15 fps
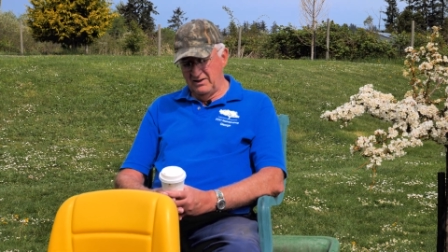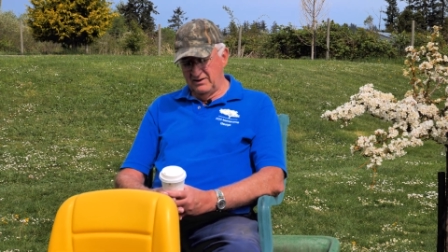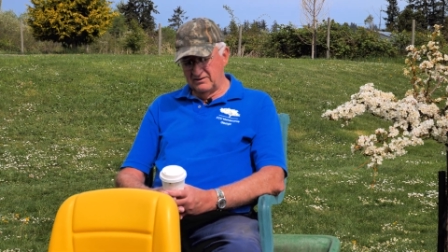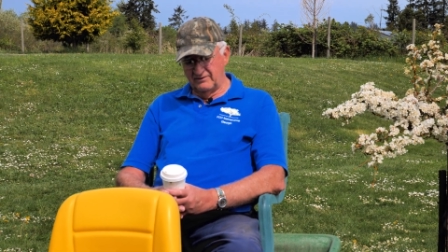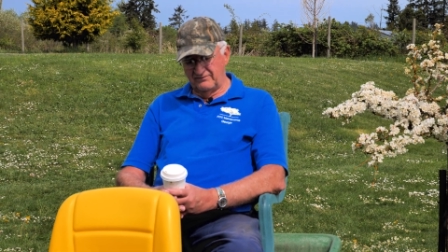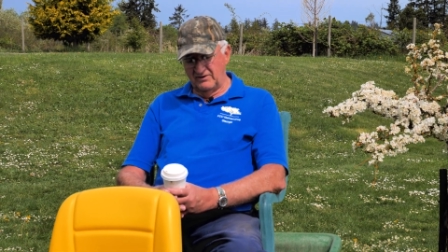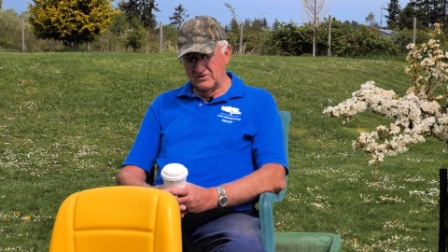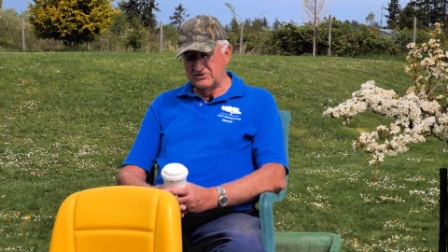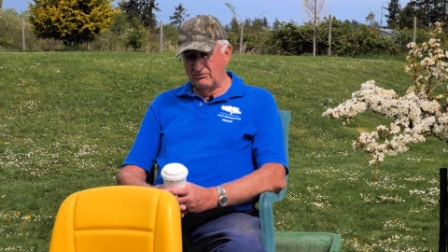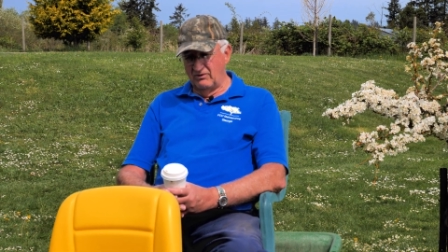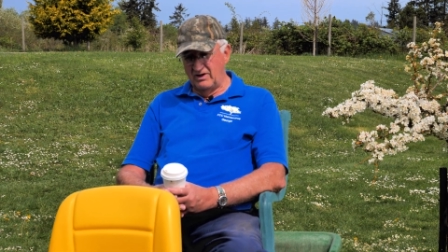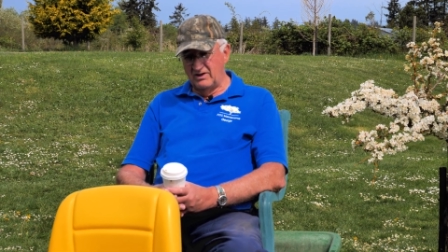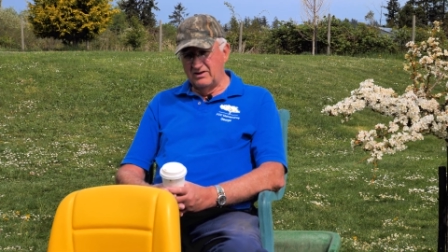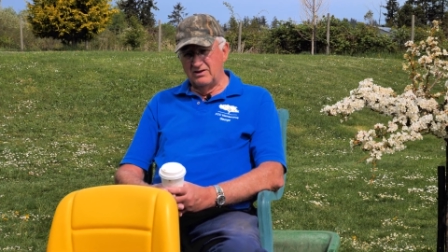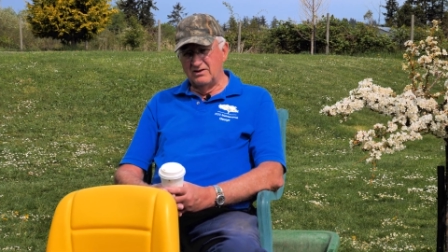The first
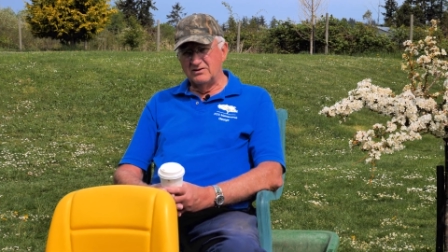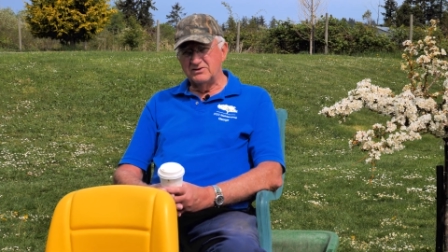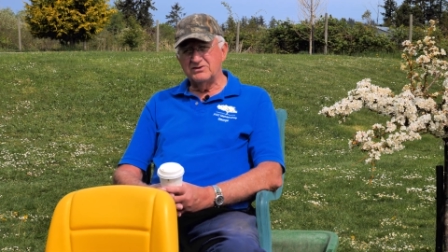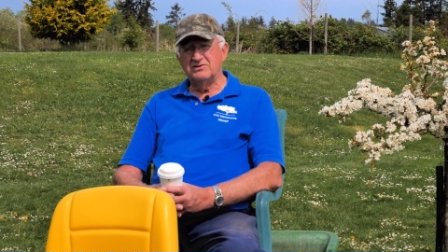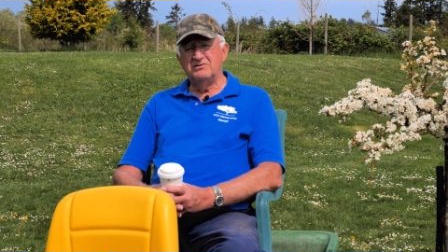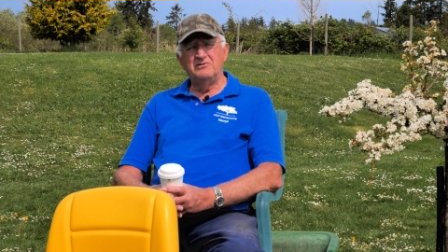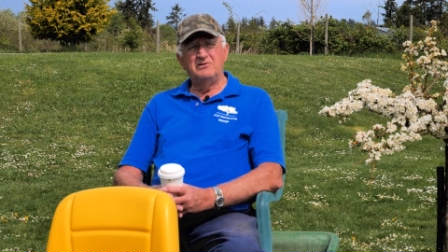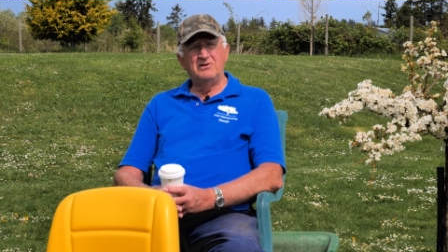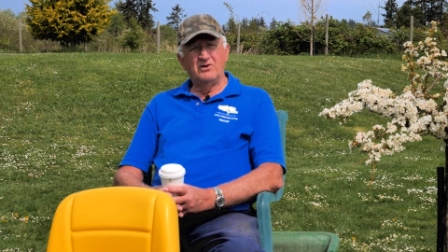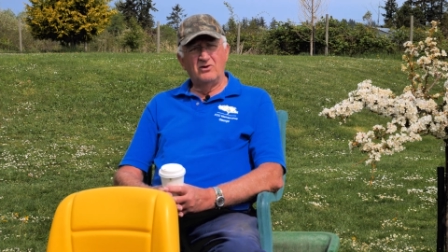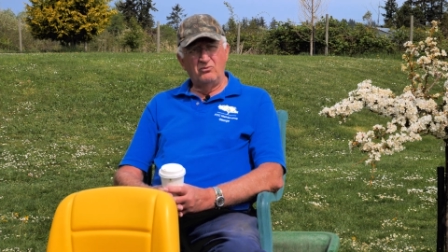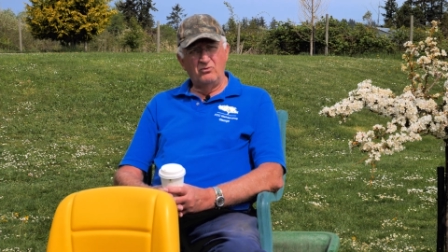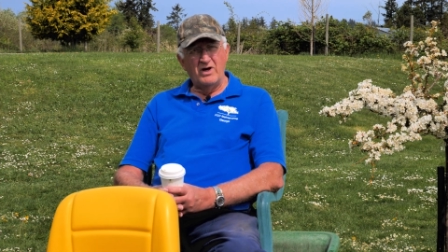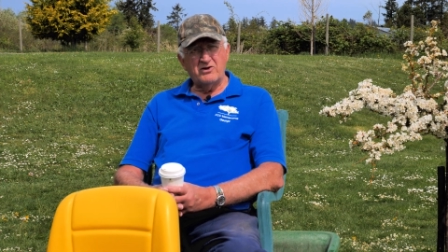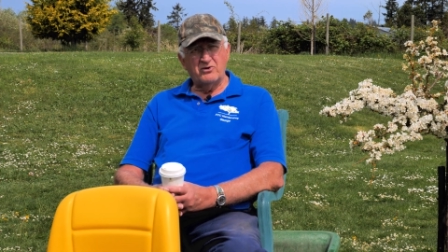one is
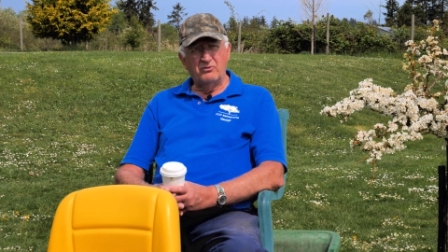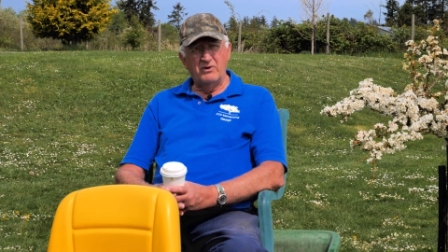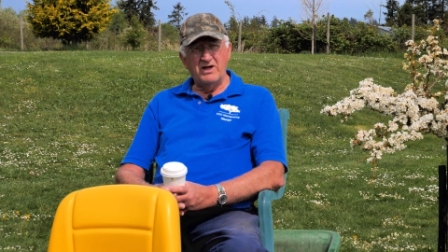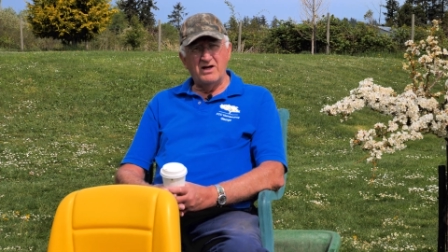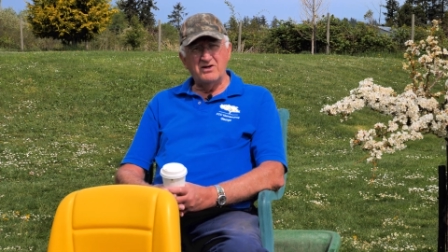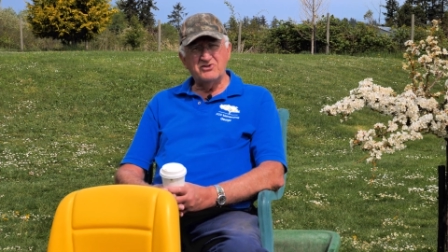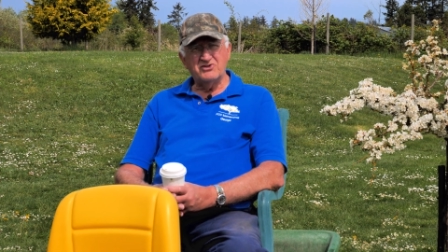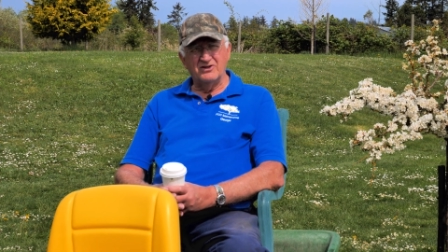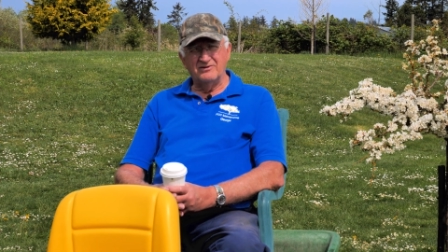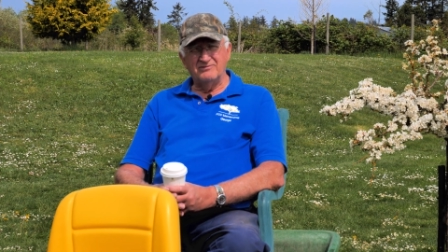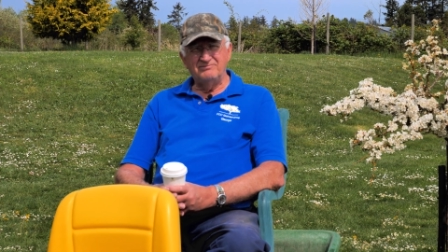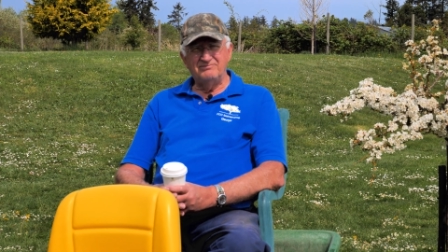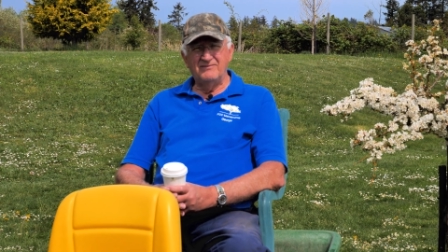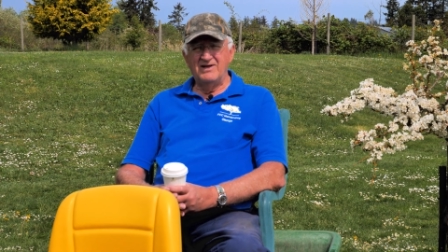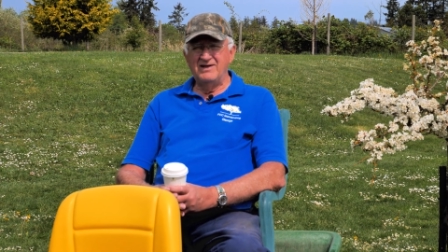recreation.
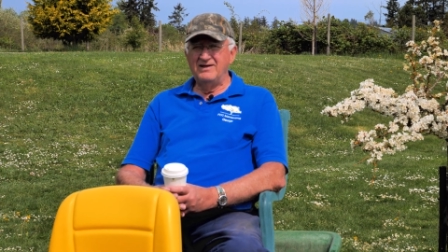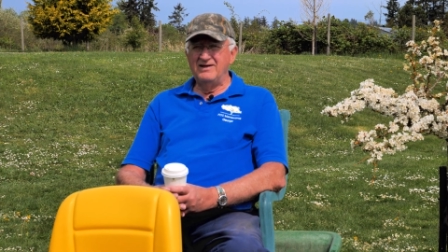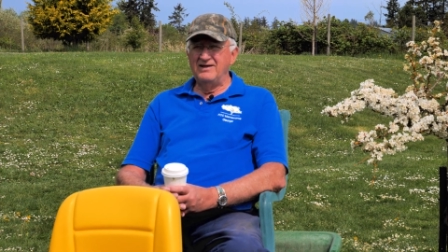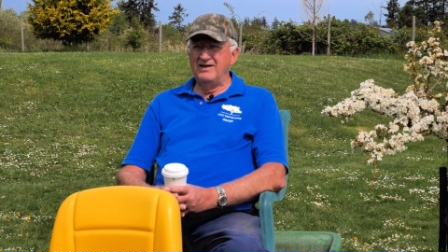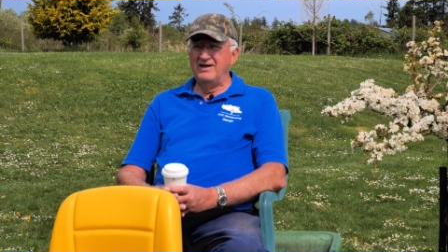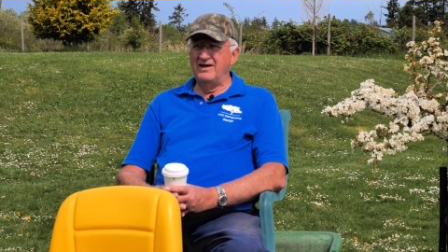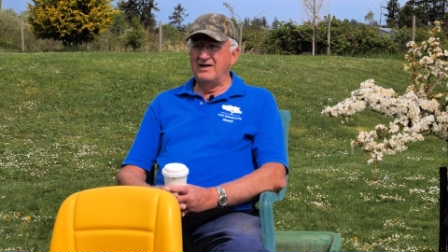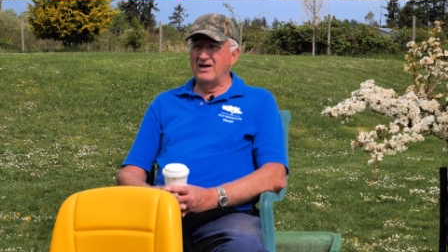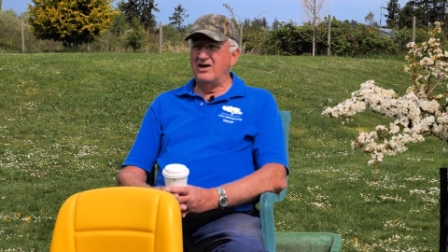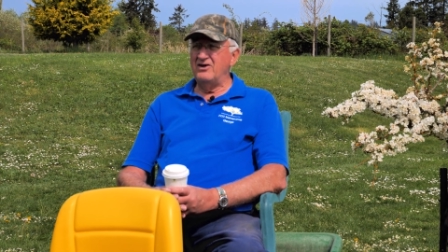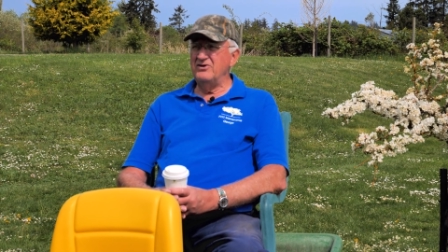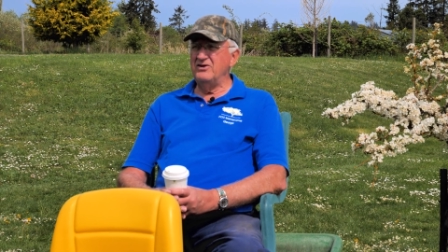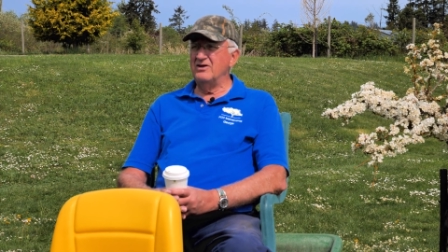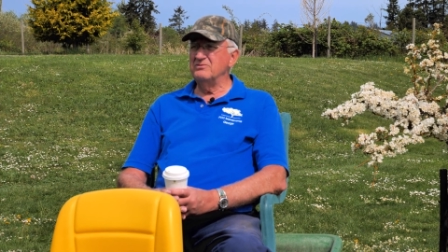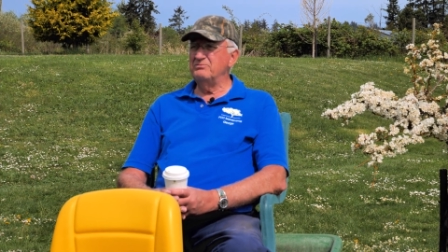And our
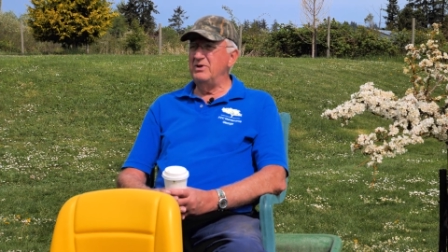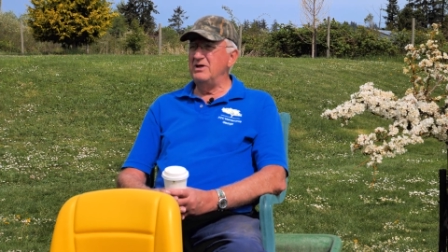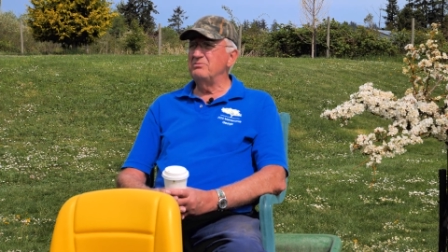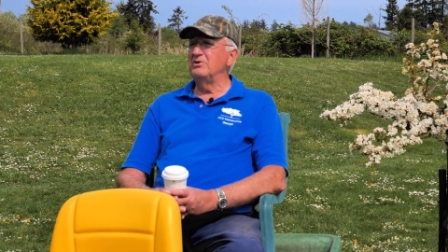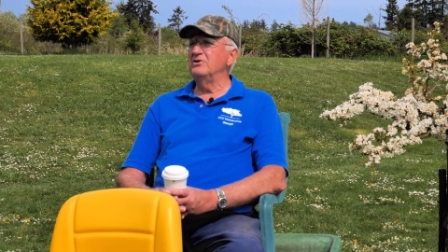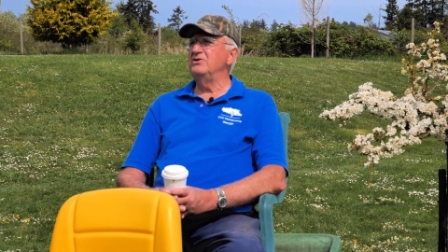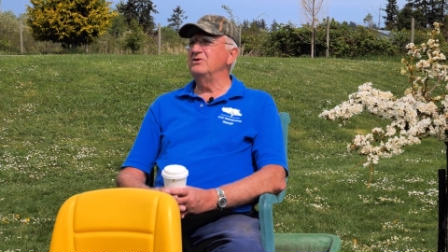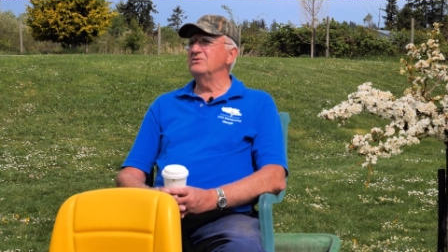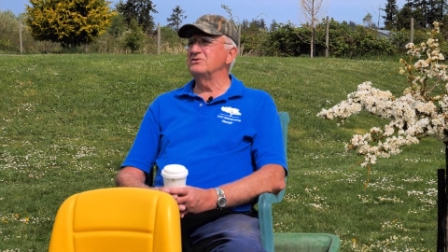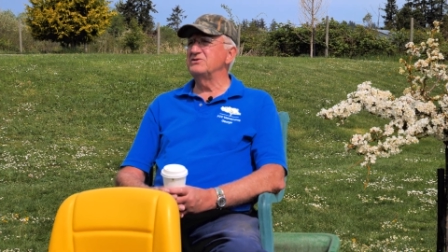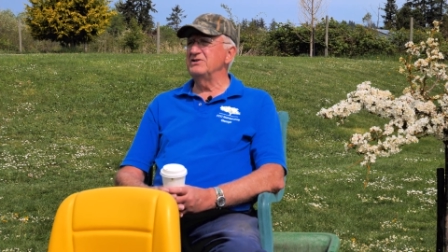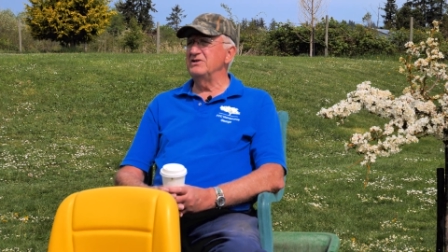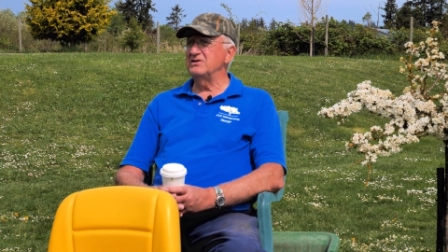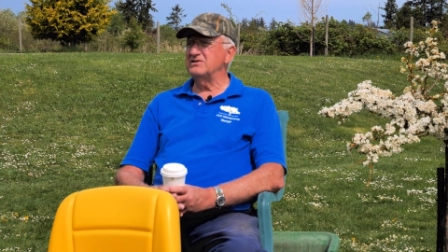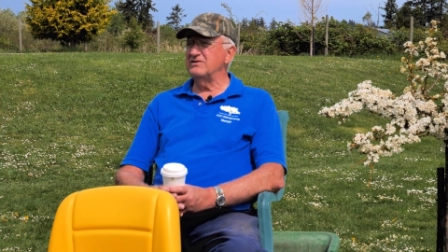young people use
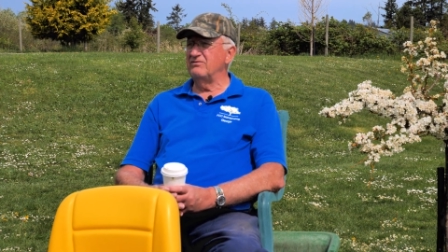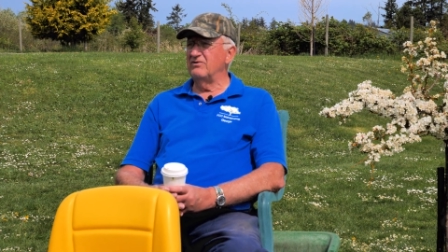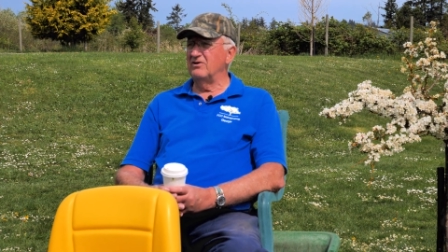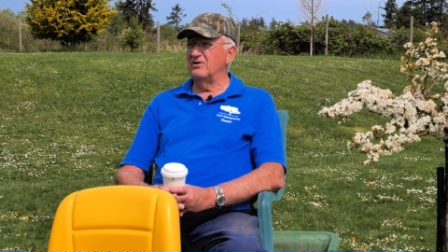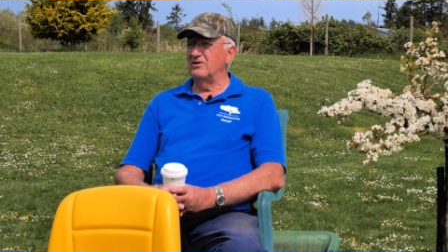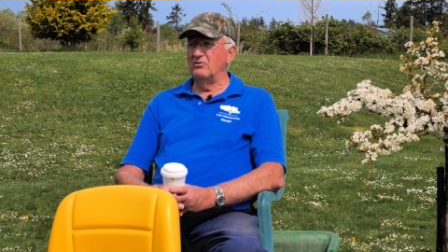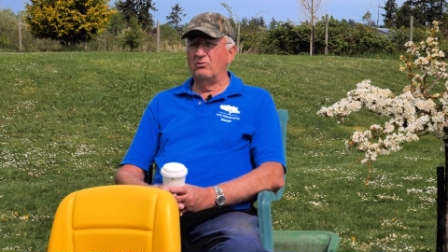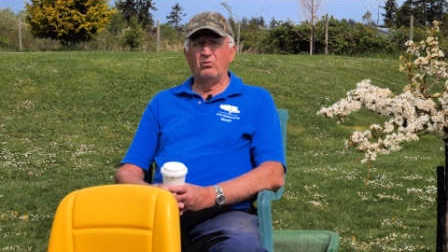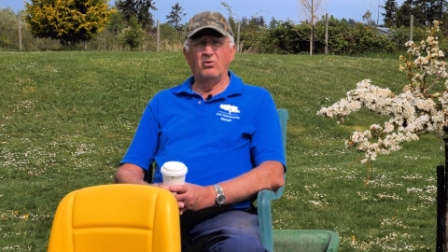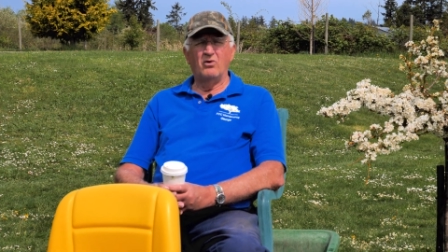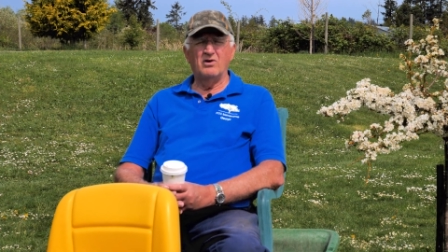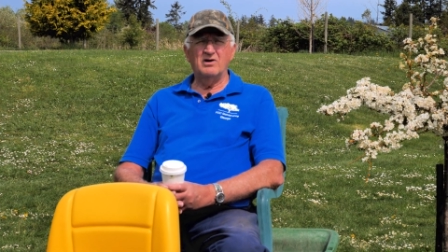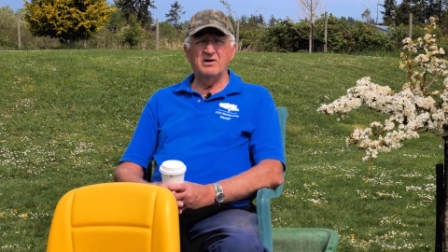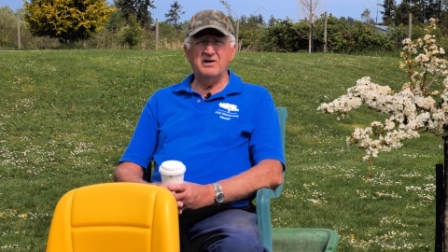this for war